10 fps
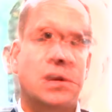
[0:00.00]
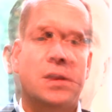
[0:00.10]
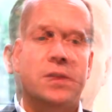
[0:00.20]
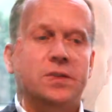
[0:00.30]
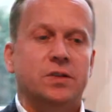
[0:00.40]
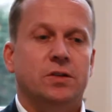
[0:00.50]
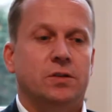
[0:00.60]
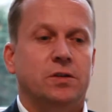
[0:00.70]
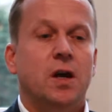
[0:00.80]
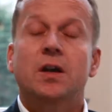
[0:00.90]
And this is a
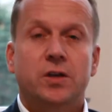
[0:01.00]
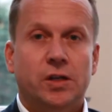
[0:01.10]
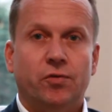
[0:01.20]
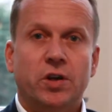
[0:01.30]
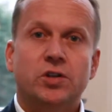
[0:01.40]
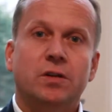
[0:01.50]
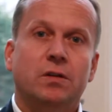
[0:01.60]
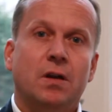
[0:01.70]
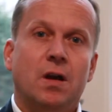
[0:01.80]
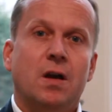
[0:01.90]
young
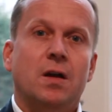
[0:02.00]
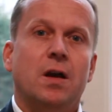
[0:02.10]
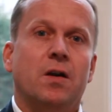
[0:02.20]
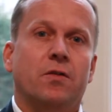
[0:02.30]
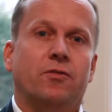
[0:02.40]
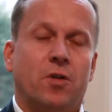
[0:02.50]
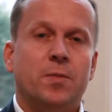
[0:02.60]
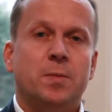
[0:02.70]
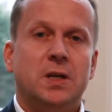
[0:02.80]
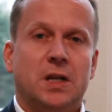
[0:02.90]
generation
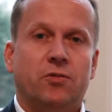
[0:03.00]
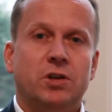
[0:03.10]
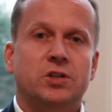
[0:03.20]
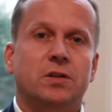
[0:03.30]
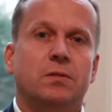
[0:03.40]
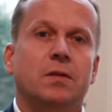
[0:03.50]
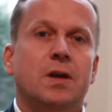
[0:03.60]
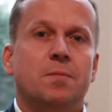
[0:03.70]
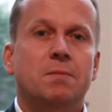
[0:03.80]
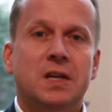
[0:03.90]
from the MENA region
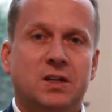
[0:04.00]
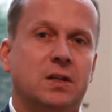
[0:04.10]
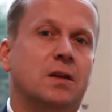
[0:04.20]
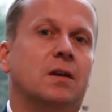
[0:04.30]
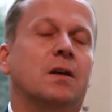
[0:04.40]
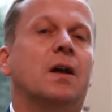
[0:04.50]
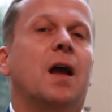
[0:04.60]
meeting